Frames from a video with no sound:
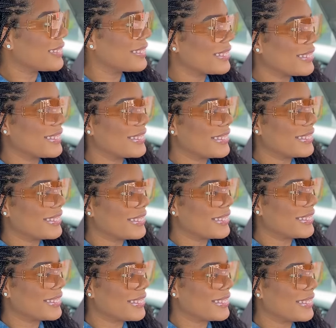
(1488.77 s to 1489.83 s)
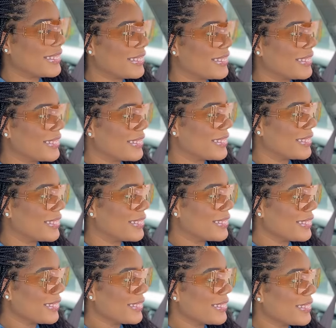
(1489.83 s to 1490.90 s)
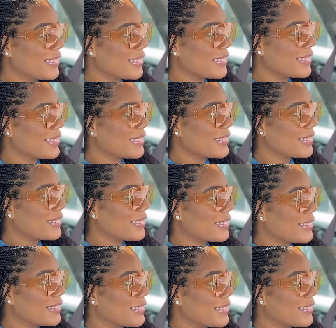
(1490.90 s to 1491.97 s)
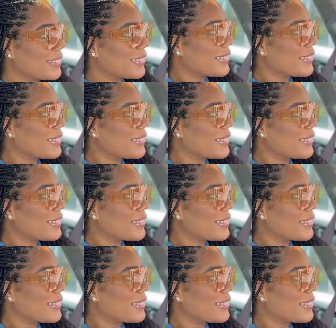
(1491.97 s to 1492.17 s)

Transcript: (no one is talking)